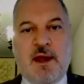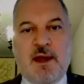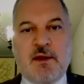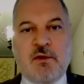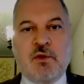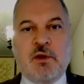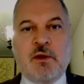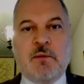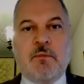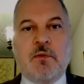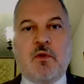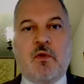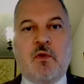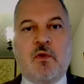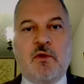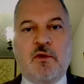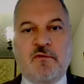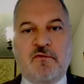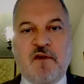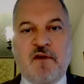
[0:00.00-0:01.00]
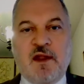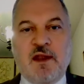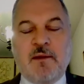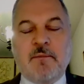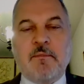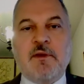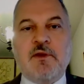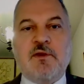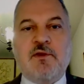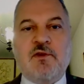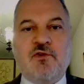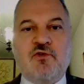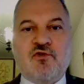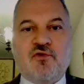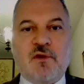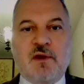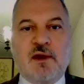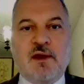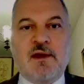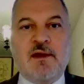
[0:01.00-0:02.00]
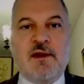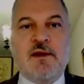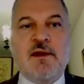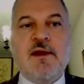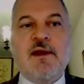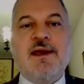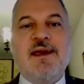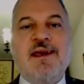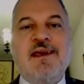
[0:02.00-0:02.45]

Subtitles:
equitable development and trade